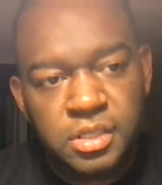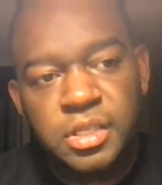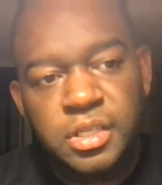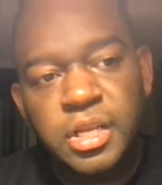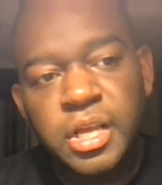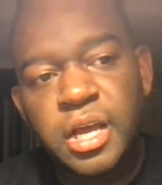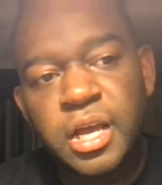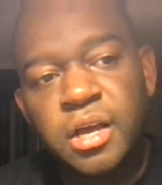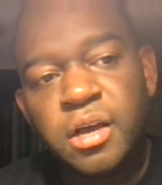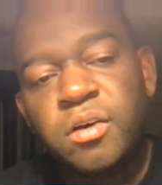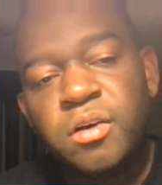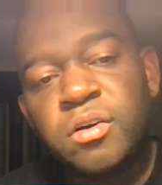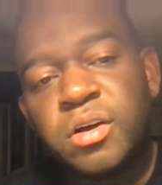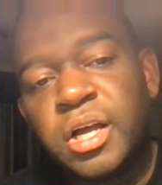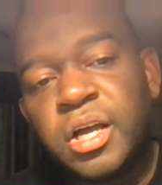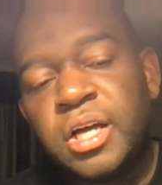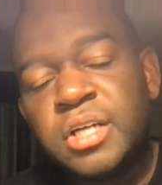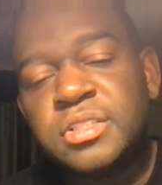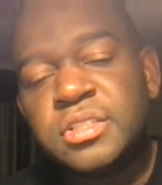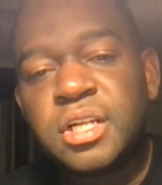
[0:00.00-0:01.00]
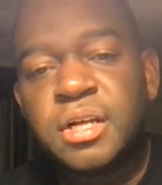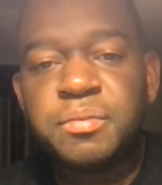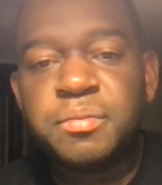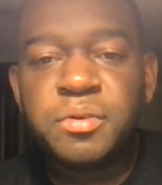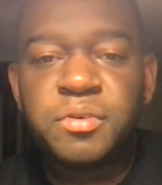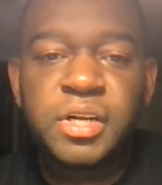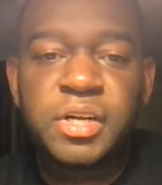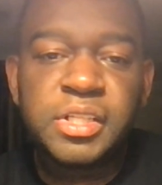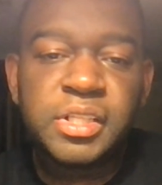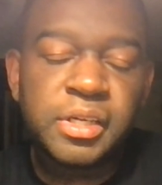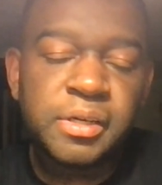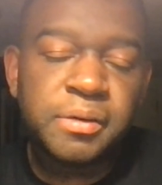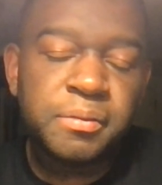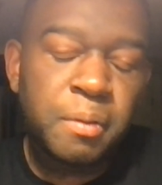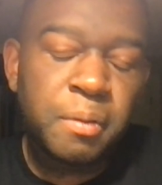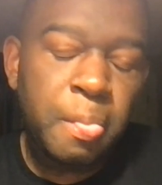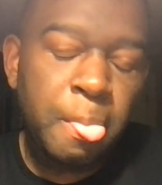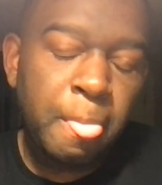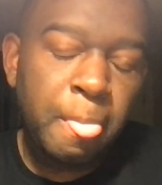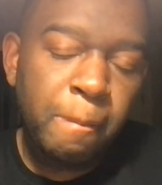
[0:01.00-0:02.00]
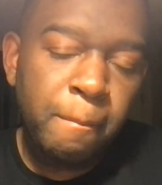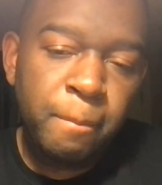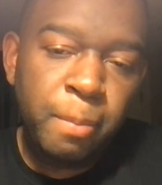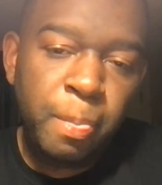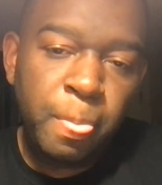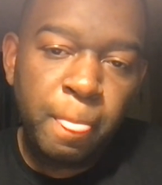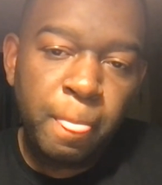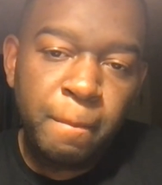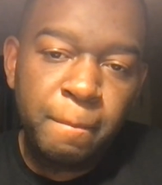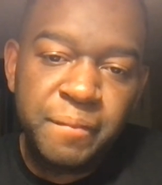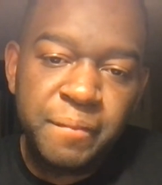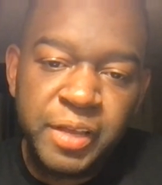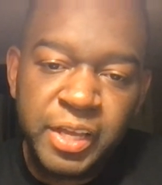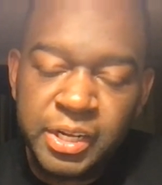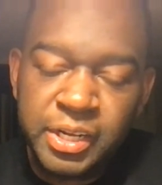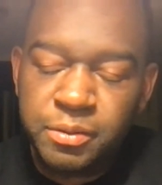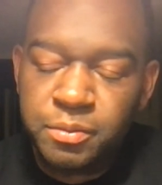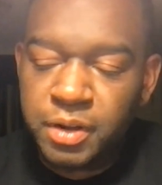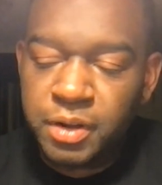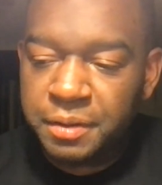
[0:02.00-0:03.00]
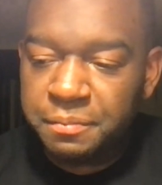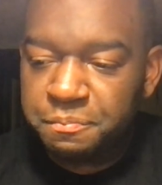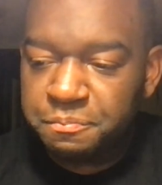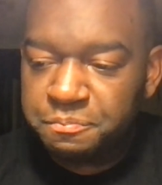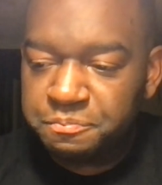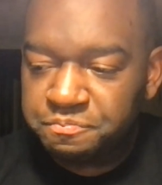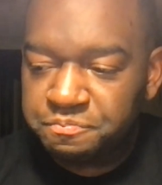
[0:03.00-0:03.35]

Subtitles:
Yeah, okay, I'll stop it right there. Anyway.